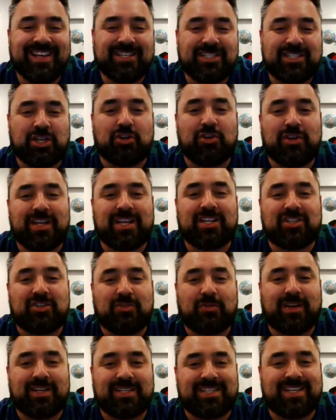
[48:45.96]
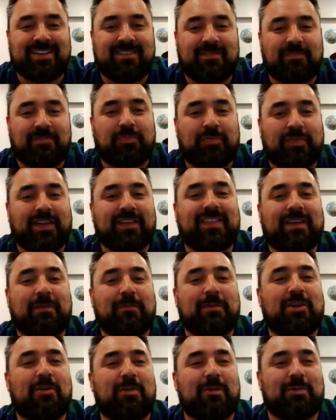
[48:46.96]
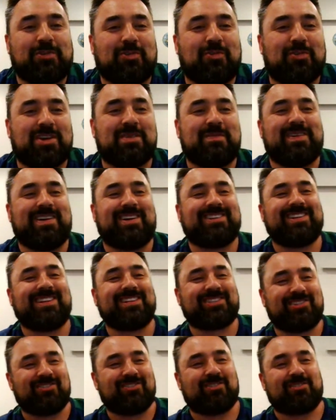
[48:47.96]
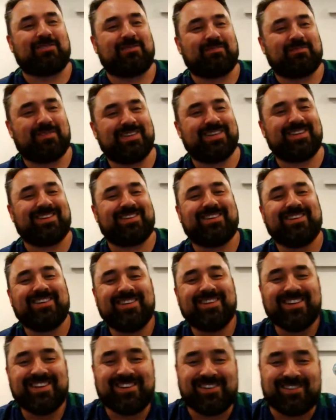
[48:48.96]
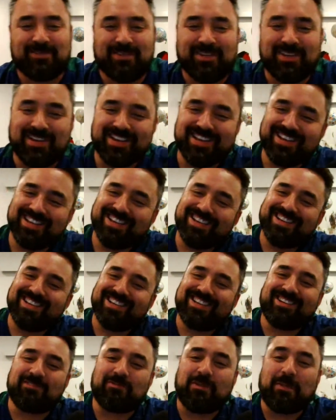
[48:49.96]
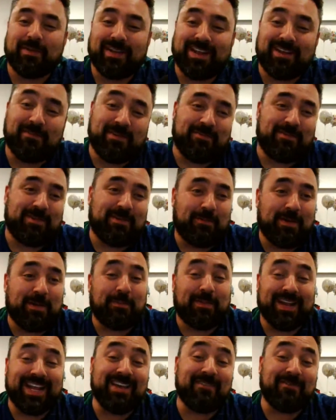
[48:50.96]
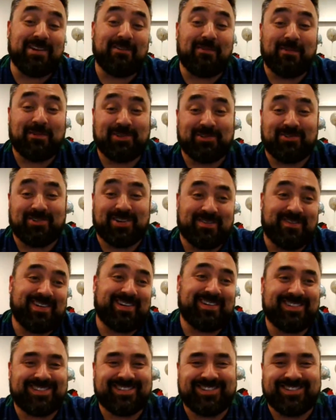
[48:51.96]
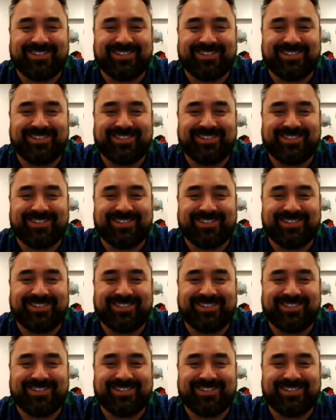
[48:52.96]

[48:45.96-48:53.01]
tuning into us and think that we know what we're talking about. That's good, because we believe we know what we're talking about. So